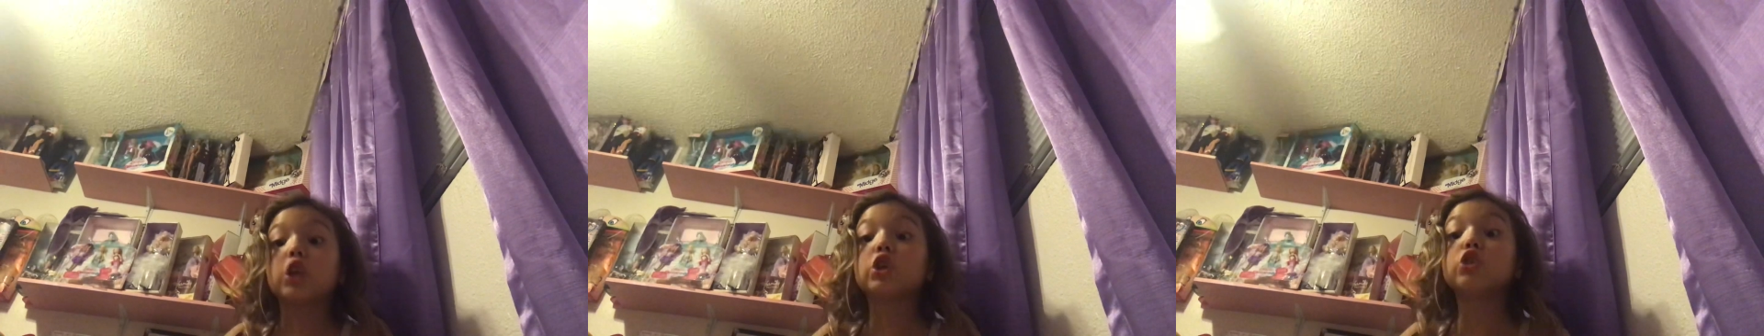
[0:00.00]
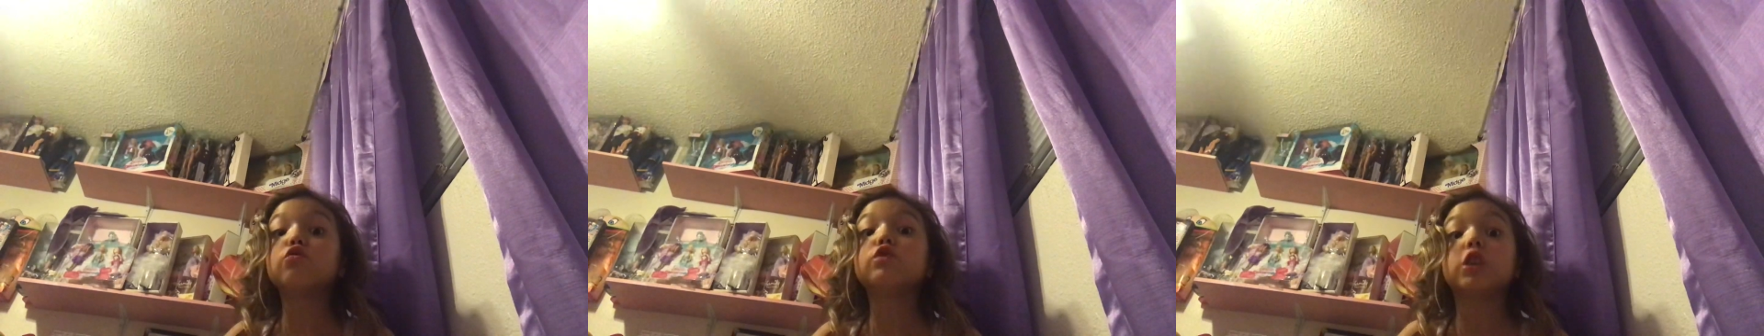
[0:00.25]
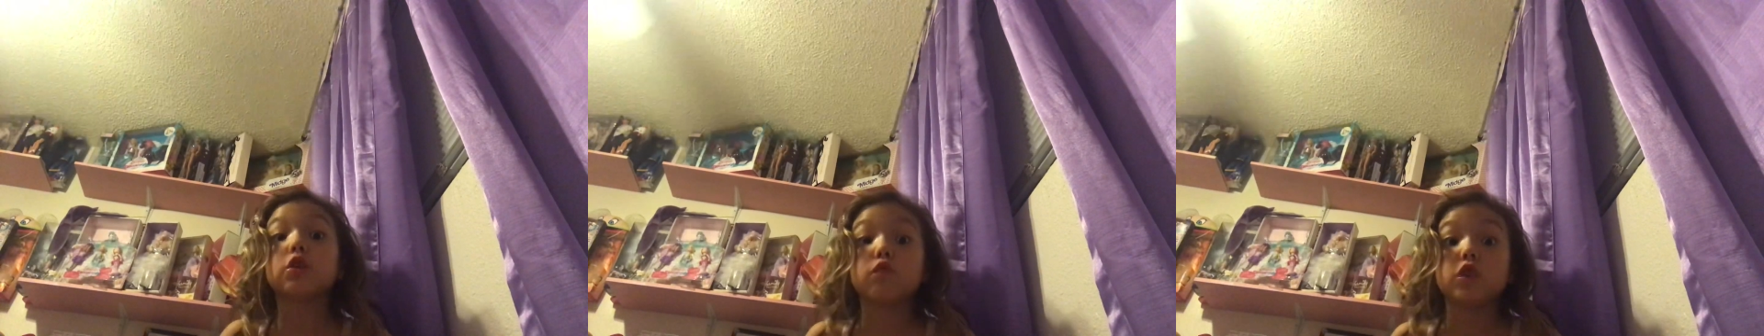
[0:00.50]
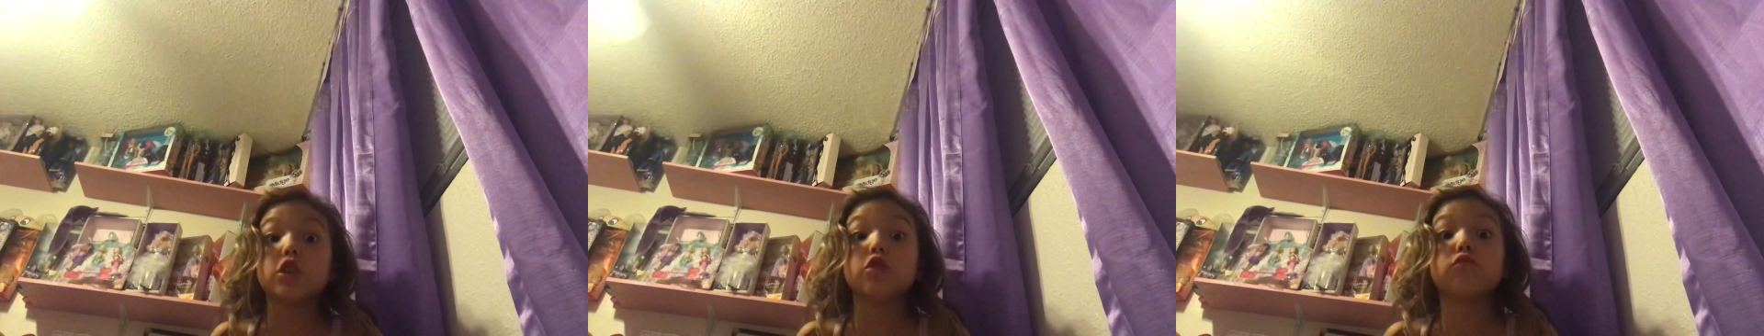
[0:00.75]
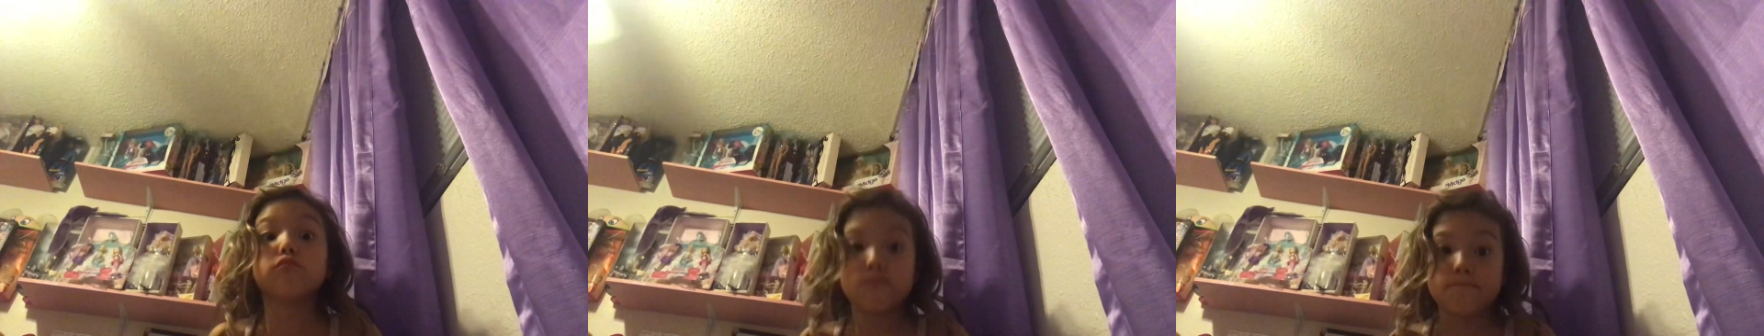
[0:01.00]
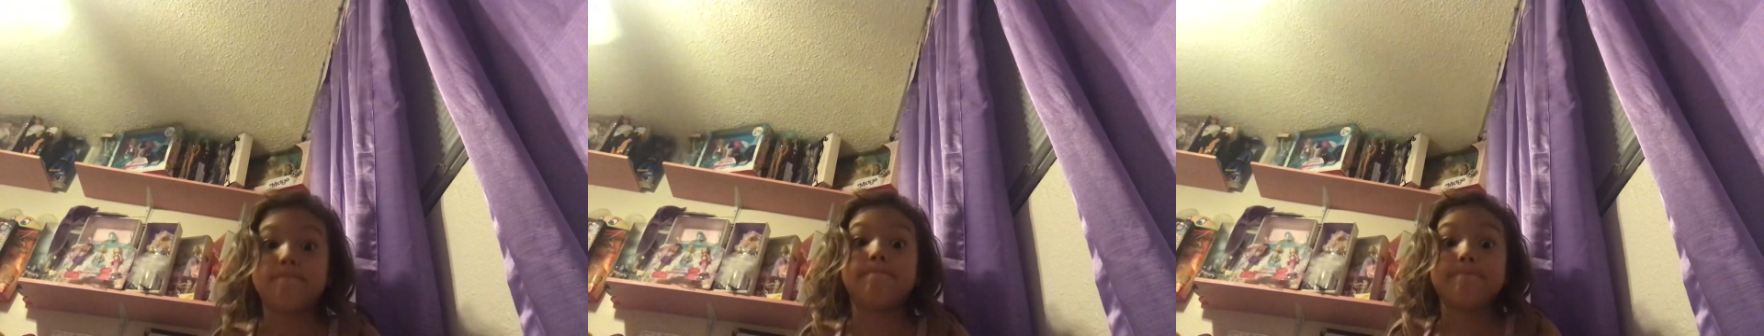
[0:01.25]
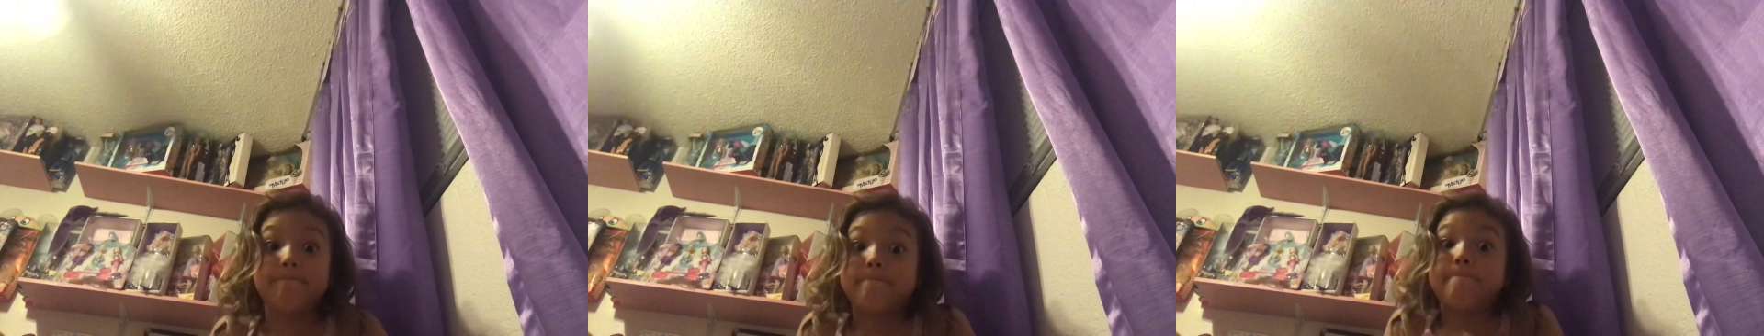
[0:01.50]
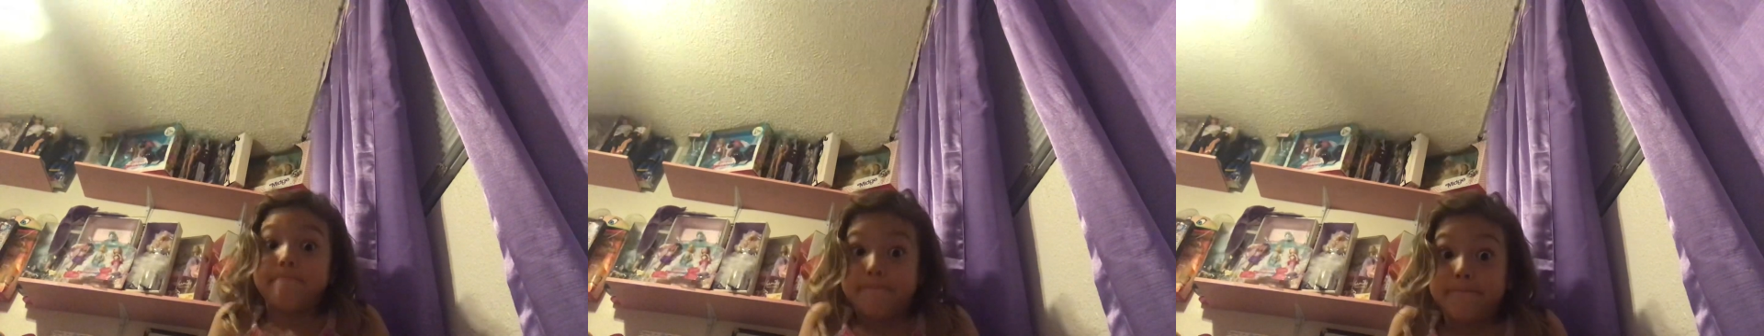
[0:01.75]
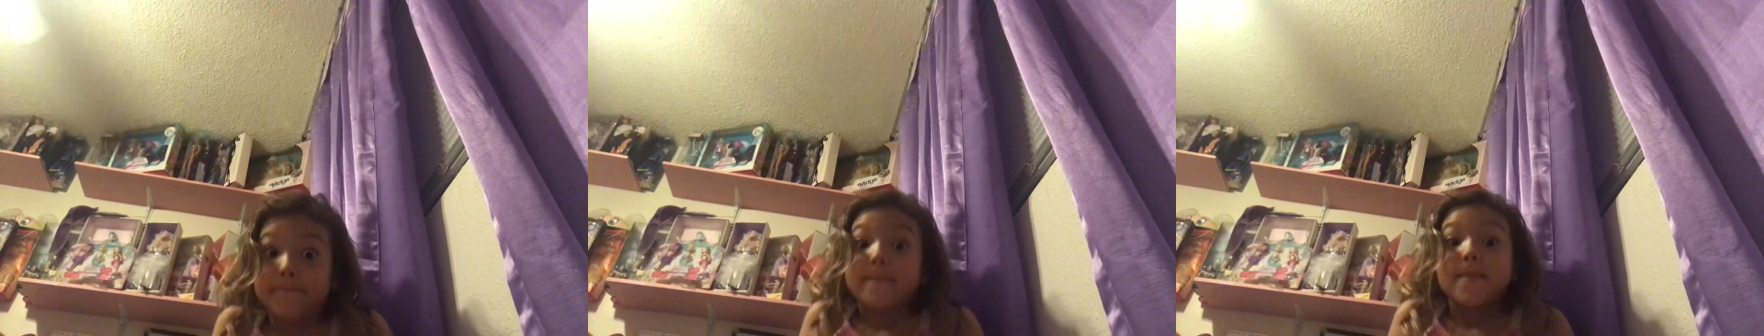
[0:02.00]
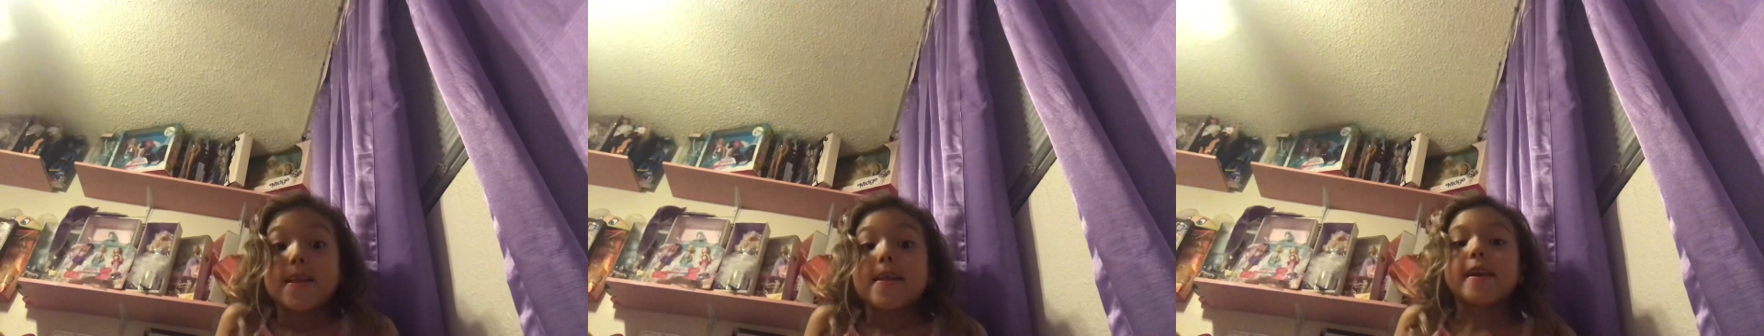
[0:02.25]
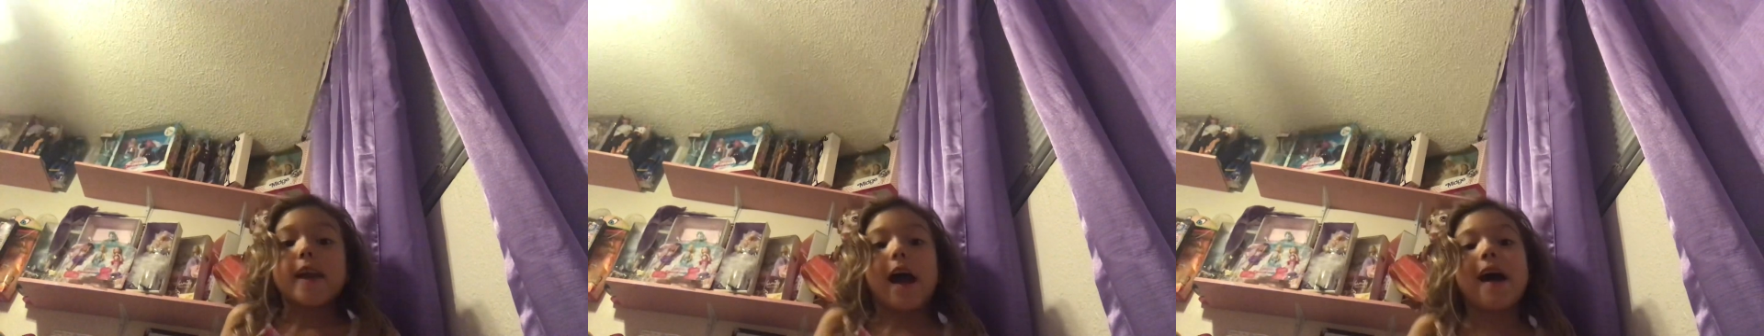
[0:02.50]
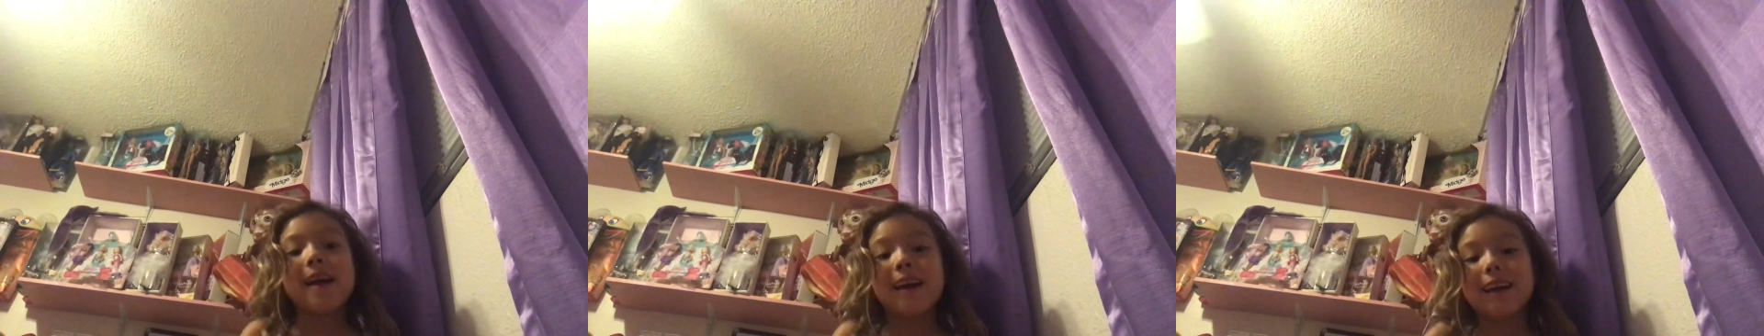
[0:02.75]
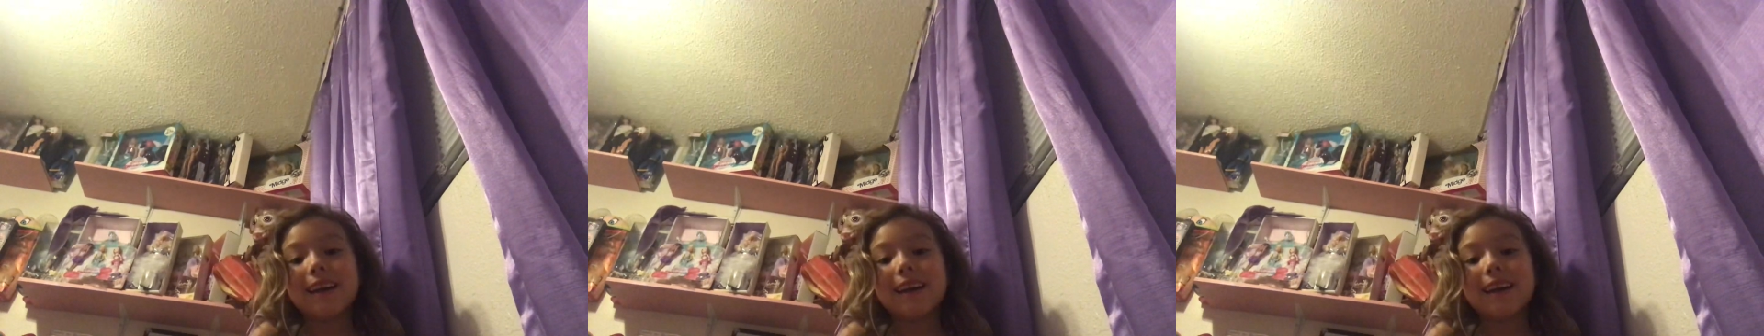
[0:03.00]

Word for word: chew, chew, chew. Yeah.